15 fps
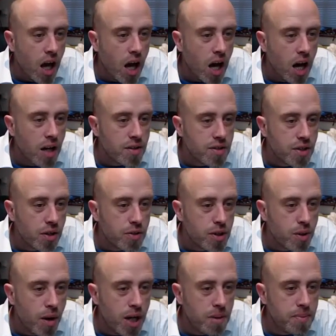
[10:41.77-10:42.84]
So
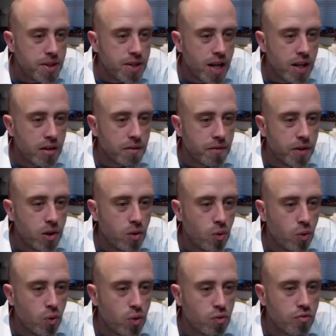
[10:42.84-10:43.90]
20% for
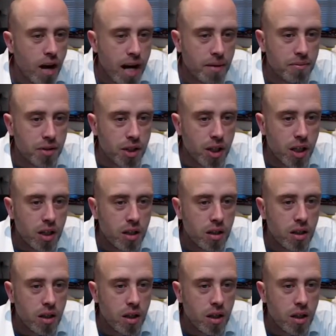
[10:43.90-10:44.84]
all rounder.